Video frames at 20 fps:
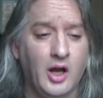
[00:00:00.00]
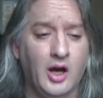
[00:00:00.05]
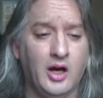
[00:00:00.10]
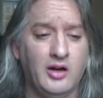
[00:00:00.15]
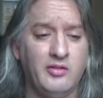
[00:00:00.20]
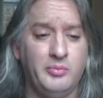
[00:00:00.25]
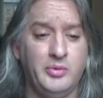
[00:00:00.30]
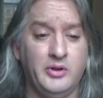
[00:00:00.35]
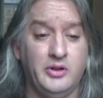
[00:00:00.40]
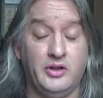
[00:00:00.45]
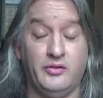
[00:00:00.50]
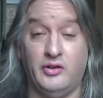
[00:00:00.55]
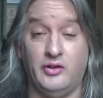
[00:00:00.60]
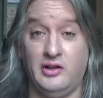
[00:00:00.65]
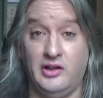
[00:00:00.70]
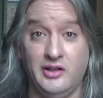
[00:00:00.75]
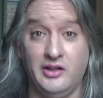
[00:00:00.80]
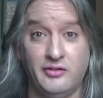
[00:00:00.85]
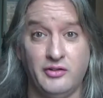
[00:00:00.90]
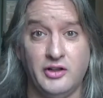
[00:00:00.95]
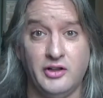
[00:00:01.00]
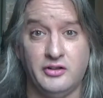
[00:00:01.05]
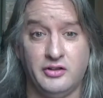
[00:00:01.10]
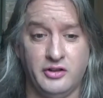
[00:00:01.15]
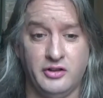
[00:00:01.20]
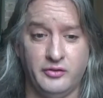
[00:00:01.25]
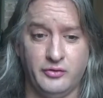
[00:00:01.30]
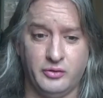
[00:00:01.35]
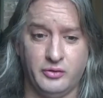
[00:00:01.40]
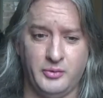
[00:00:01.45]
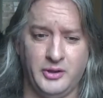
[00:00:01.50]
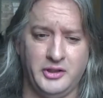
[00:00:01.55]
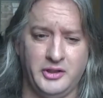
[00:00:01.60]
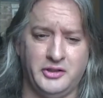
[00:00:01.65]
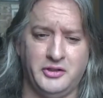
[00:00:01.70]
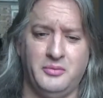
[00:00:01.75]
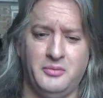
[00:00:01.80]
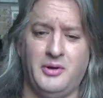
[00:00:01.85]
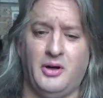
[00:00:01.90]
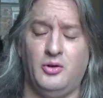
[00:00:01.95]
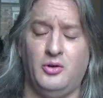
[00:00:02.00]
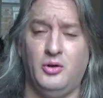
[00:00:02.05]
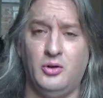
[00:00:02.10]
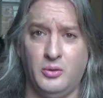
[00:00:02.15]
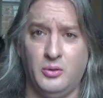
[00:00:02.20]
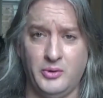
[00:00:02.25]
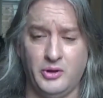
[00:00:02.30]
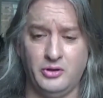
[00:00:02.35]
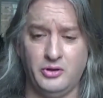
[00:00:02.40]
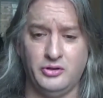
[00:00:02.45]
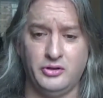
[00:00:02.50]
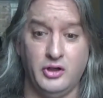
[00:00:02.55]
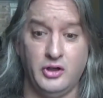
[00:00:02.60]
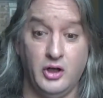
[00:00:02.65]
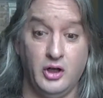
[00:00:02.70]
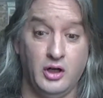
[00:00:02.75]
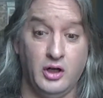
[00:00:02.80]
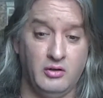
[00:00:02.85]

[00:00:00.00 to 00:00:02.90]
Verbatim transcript: I've been given leaflets and information about hormones,